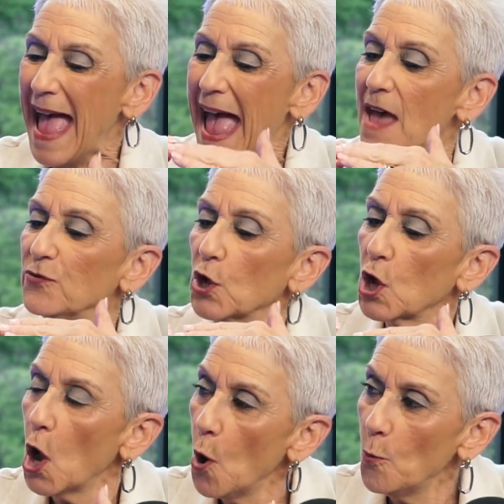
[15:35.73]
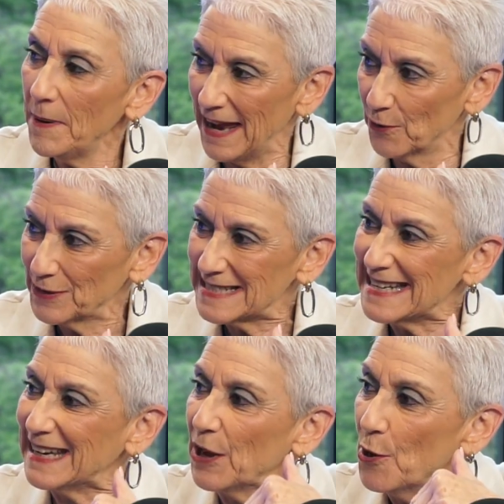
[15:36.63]
and the
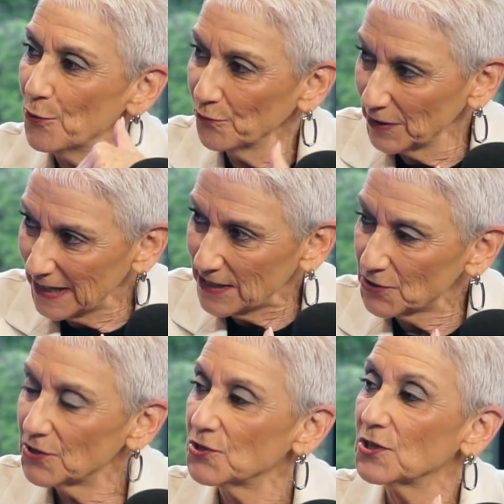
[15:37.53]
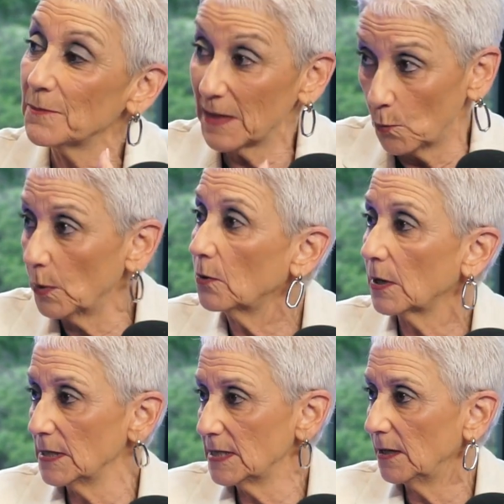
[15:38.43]
co-parenting relationship that will
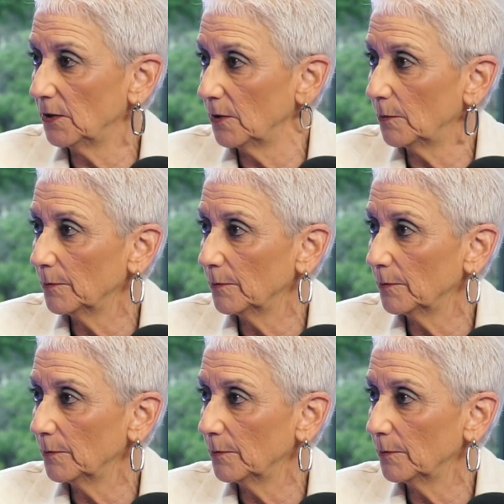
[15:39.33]
continue.